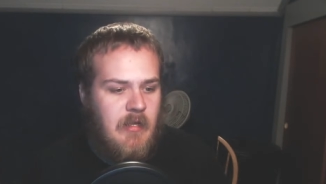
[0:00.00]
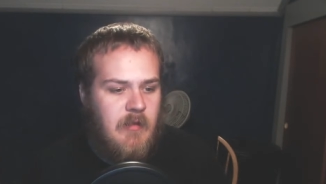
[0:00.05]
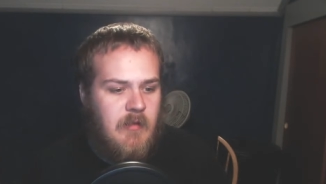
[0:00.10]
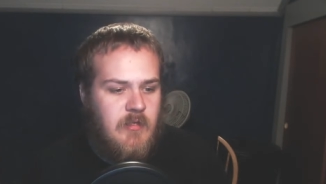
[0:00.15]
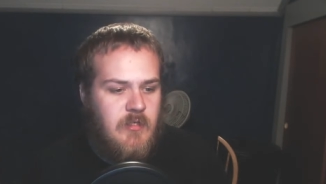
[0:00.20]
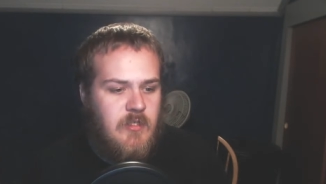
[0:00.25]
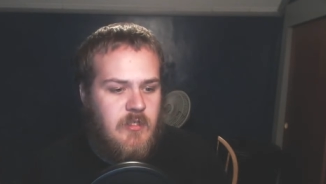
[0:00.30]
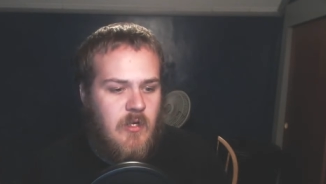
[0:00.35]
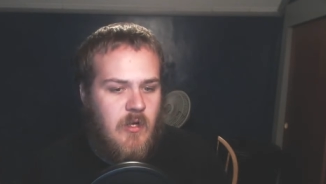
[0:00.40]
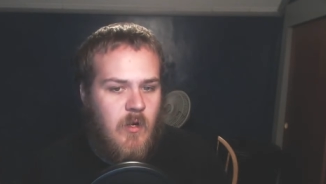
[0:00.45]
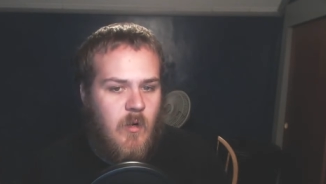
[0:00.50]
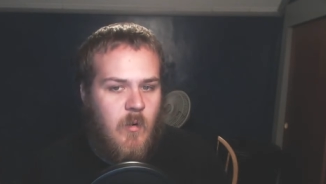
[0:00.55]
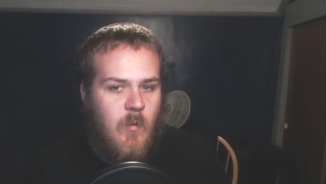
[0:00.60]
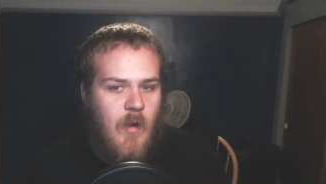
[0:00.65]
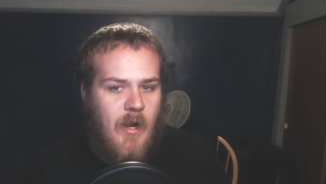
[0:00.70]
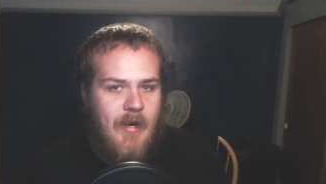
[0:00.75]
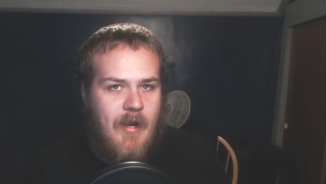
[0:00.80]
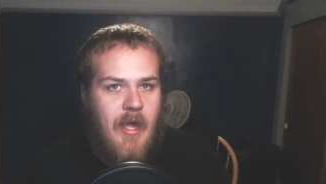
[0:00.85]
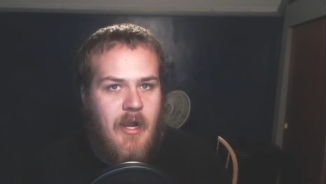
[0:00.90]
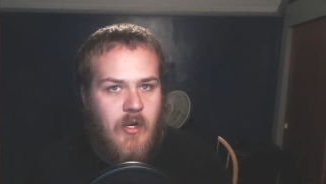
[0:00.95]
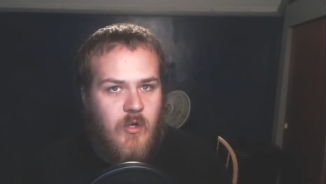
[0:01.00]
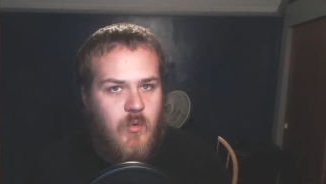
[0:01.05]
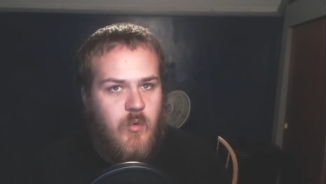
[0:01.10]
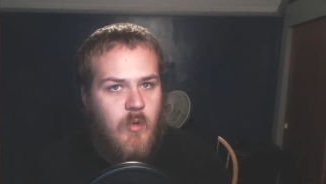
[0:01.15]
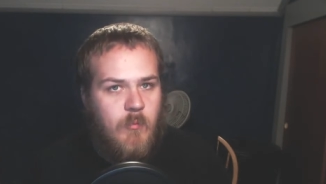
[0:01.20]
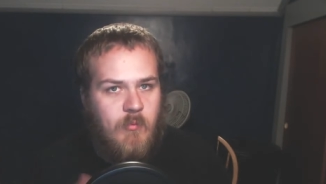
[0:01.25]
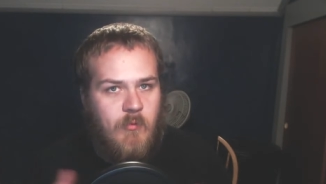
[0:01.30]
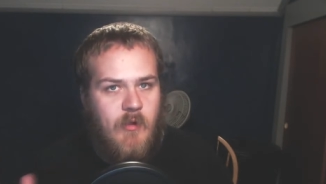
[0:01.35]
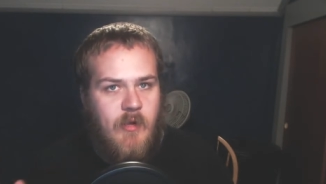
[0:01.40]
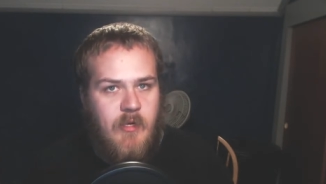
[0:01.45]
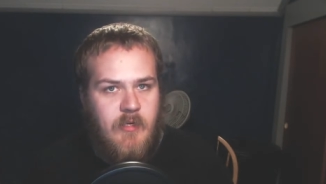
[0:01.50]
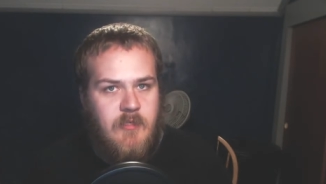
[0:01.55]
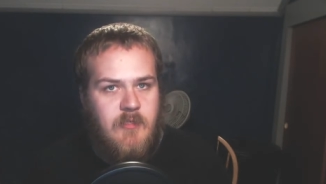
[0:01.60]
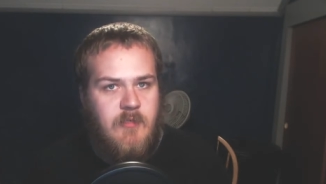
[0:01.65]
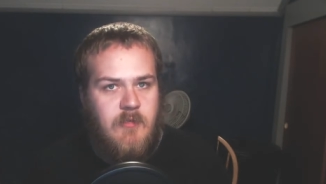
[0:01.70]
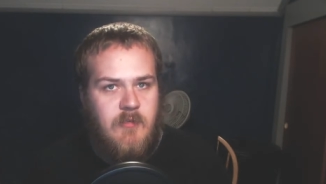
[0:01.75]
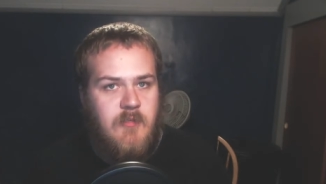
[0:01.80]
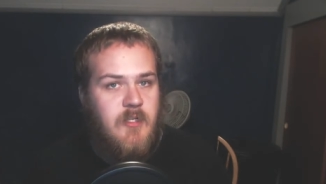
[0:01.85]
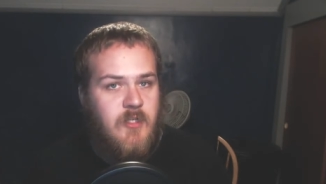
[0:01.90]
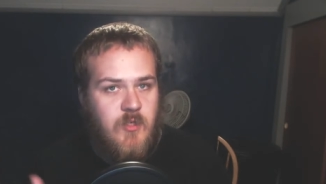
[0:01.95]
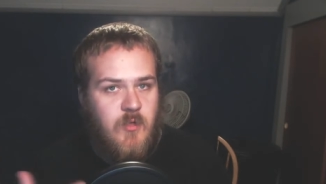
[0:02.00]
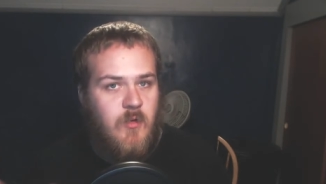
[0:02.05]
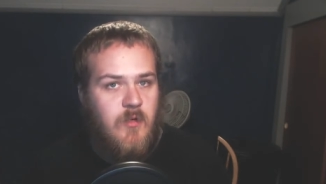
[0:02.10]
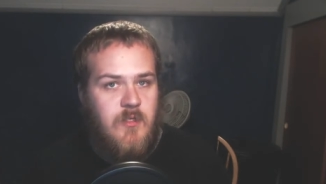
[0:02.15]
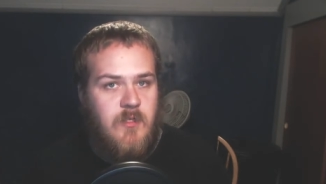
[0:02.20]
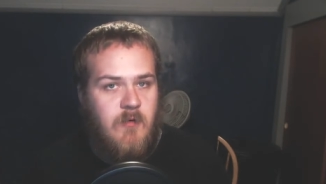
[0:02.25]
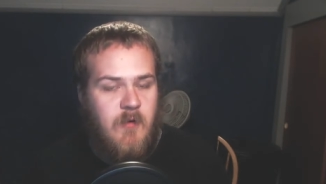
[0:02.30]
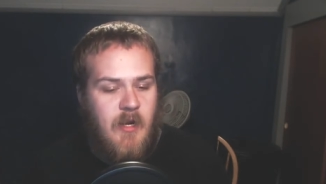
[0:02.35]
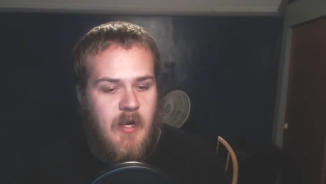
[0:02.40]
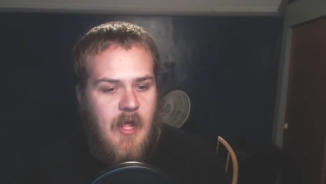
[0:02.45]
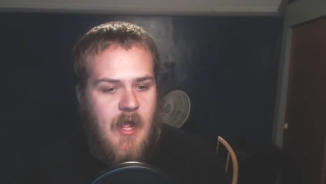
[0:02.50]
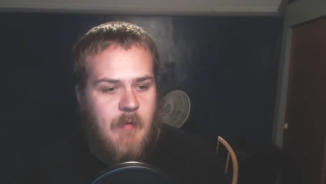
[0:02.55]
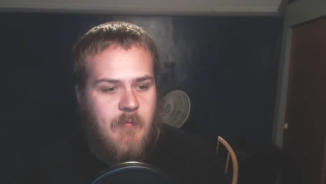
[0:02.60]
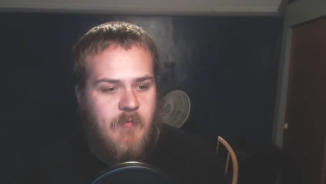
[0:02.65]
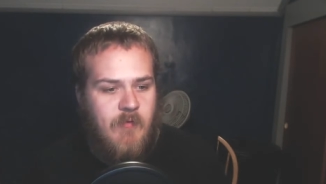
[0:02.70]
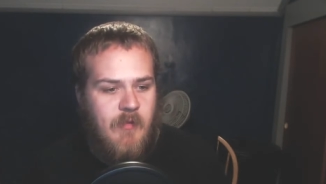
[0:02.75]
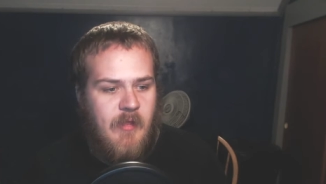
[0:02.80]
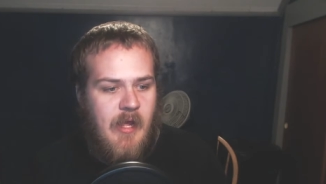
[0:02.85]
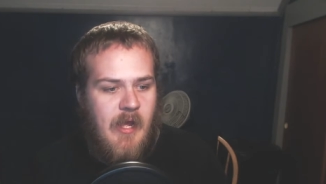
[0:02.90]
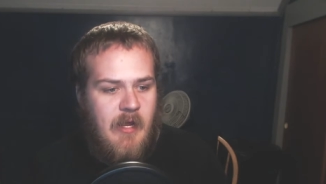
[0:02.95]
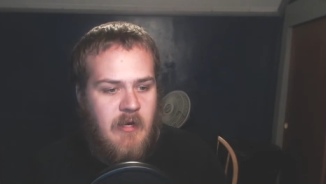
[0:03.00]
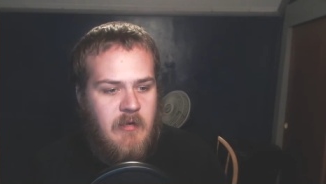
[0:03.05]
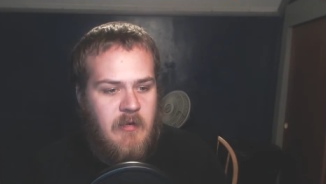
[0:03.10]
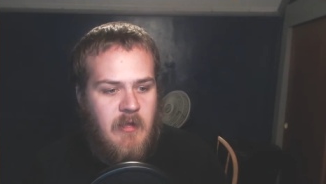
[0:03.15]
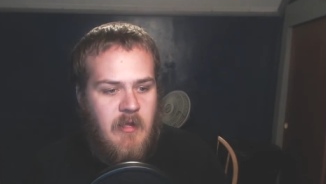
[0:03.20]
So I got a cool place. Discord's a great app for that.